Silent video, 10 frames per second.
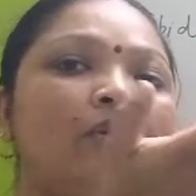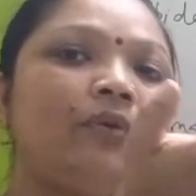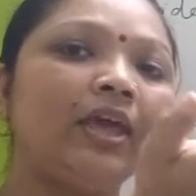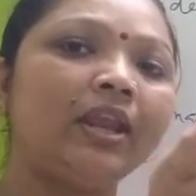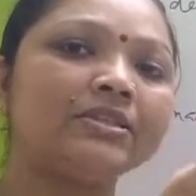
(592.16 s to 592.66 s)

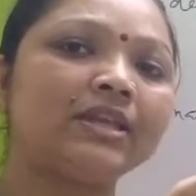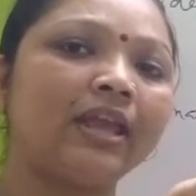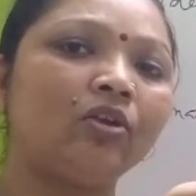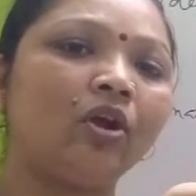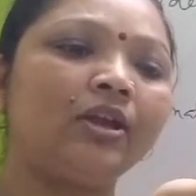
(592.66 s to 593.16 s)
whereas
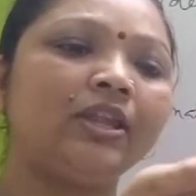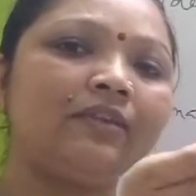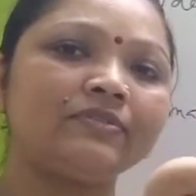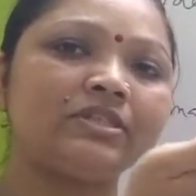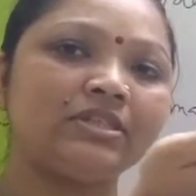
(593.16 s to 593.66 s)
dicot
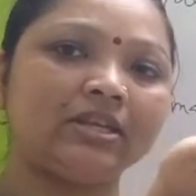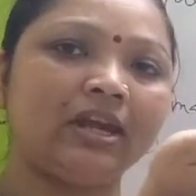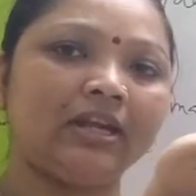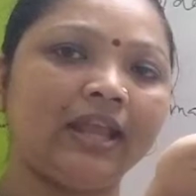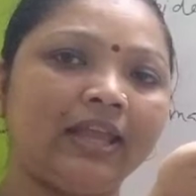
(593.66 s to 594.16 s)
leaf
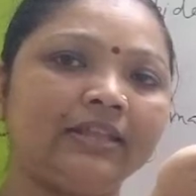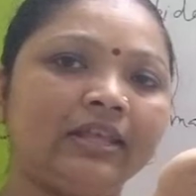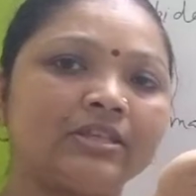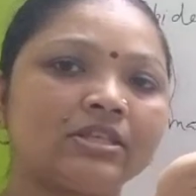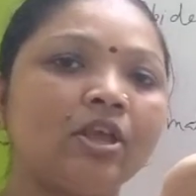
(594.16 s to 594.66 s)
straight like
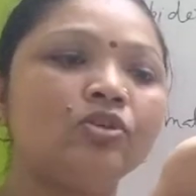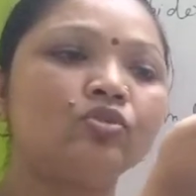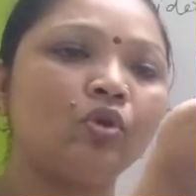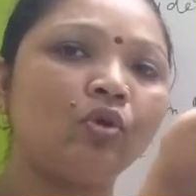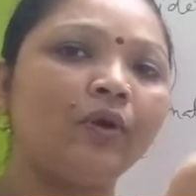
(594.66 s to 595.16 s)
this.
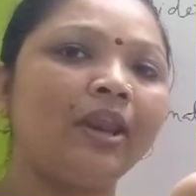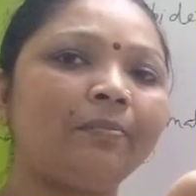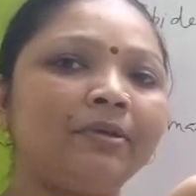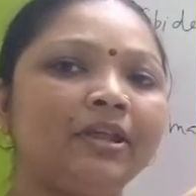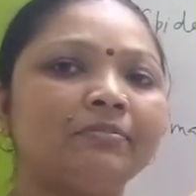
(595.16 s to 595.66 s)
So lower
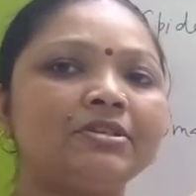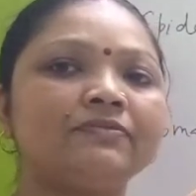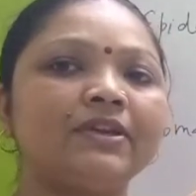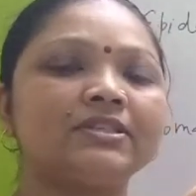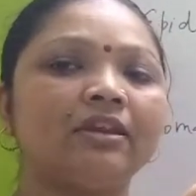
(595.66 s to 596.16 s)

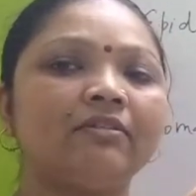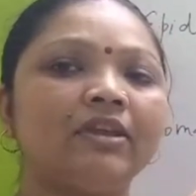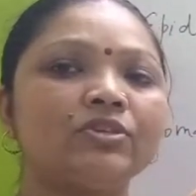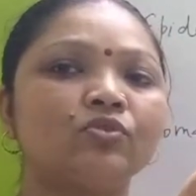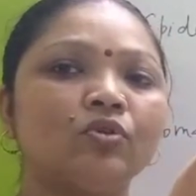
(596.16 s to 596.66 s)
epidermis where sun
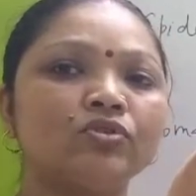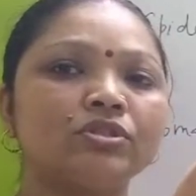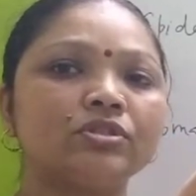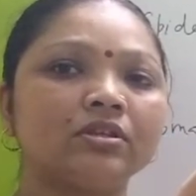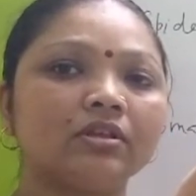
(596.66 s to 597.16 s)
rays
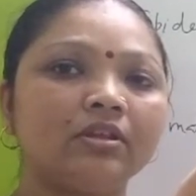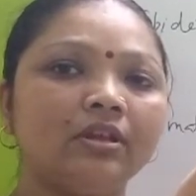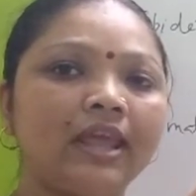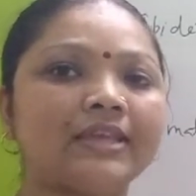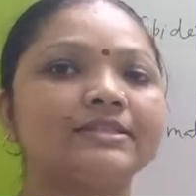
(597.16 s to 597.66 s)
goes
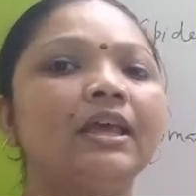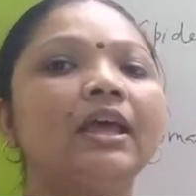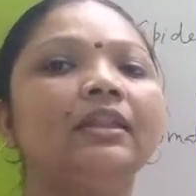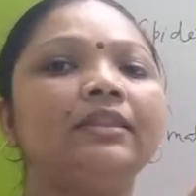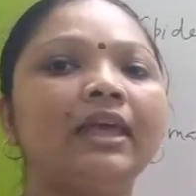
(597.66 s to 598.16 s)
less,
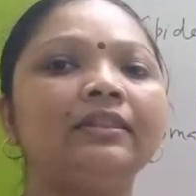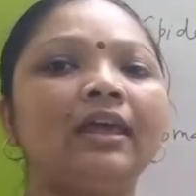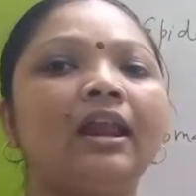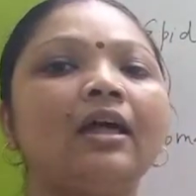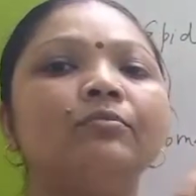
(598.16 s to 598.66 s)
then
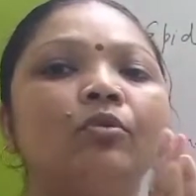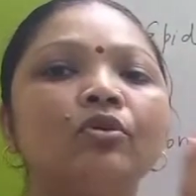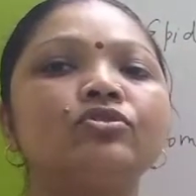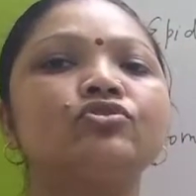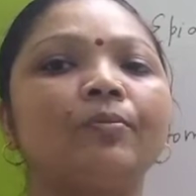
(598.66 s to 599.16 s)
there are
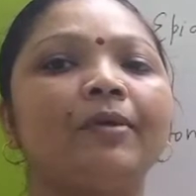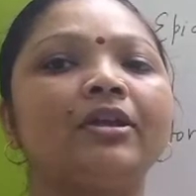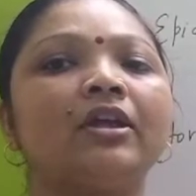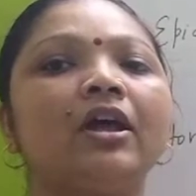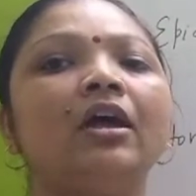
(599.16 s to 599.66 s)
more
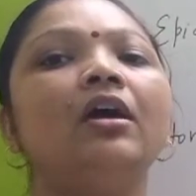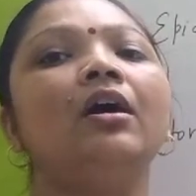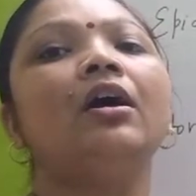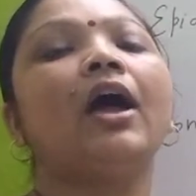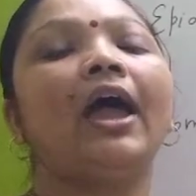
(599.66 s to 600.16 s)
stomata,
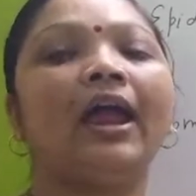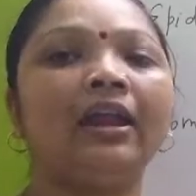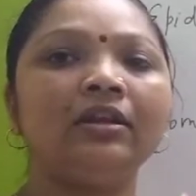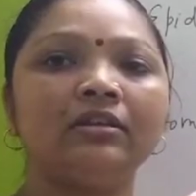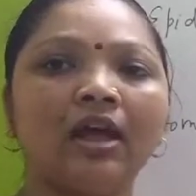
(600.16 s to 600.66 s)

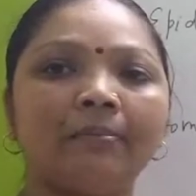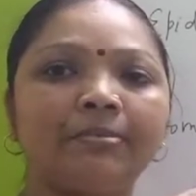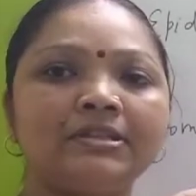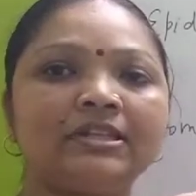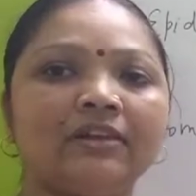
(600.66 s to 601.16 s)
and the
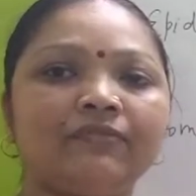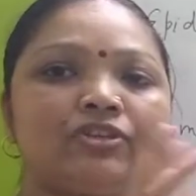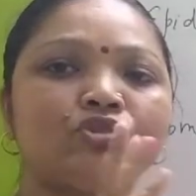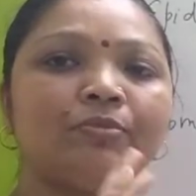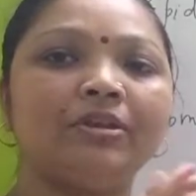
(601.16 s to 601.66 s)
upper
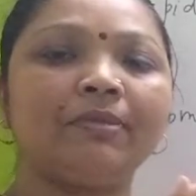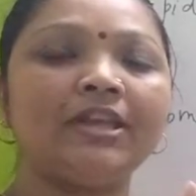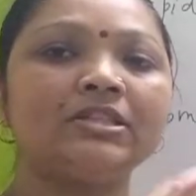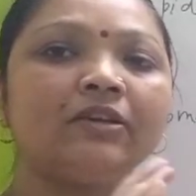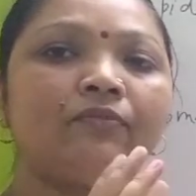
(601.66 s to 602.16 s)
surface, to
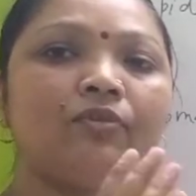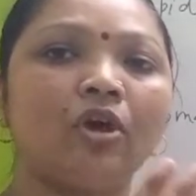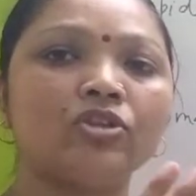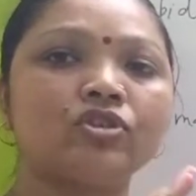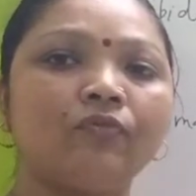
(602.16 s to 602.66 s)
minimize the
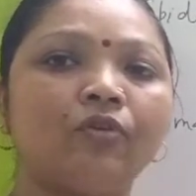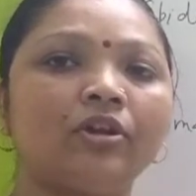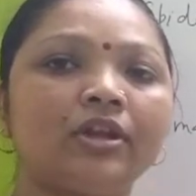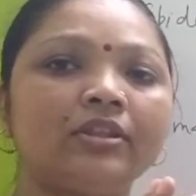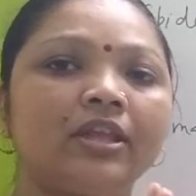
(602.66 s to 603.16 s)
loss of
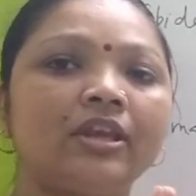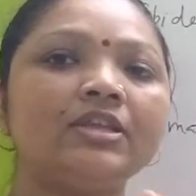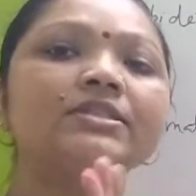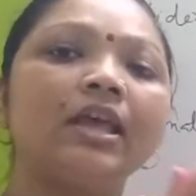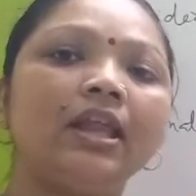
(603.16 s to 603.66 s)
water, there
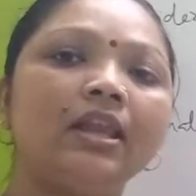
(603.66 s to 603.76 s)
is